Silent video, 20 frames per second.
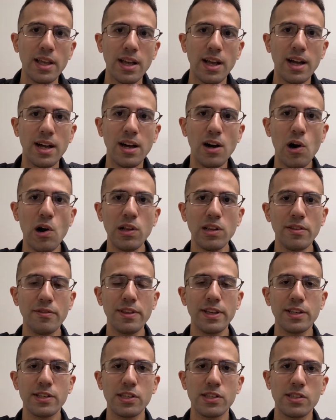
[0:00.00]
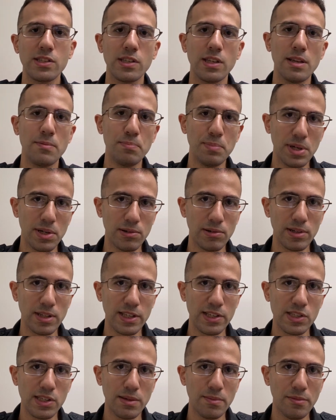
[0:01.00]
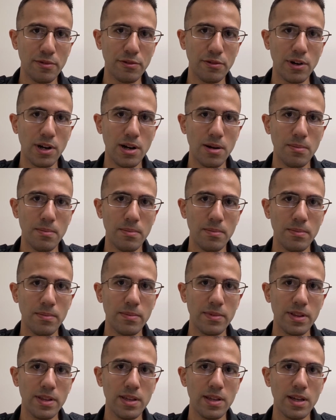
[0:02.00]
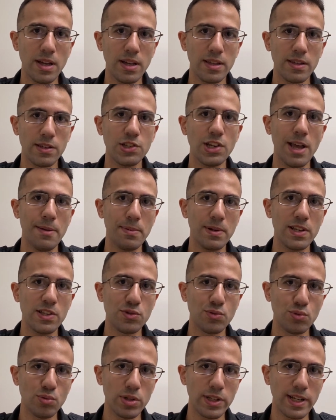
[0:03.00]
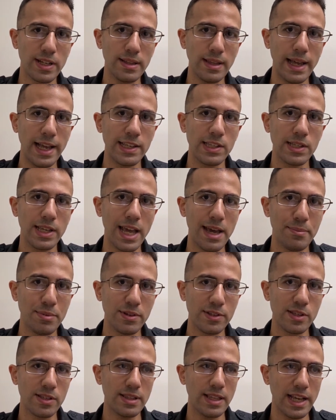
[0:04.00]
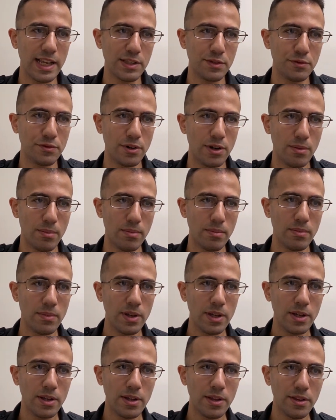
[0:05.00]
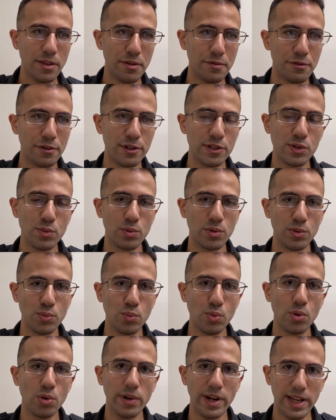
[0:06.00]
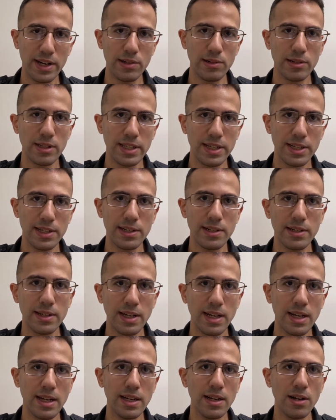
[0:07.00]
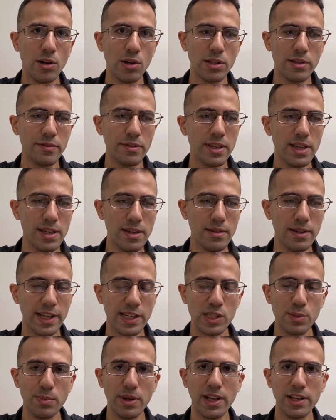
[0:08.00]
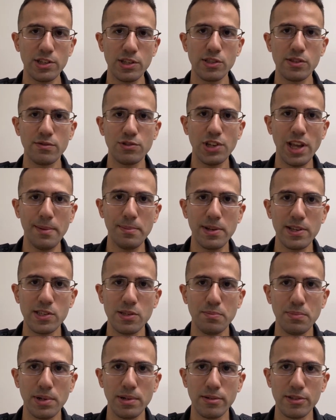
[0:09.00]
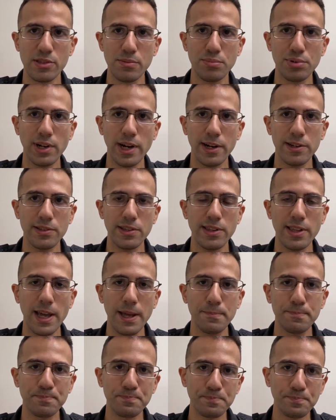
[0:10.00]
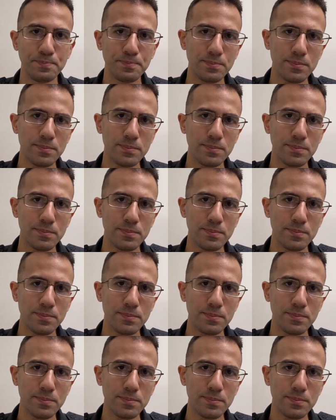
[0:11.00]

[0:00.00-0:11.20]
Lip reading: All of this imperialism from the Japanese ruling class, capitalist class, from the First World War and earlier, all of the expansions of Japanese imperialism prior to that,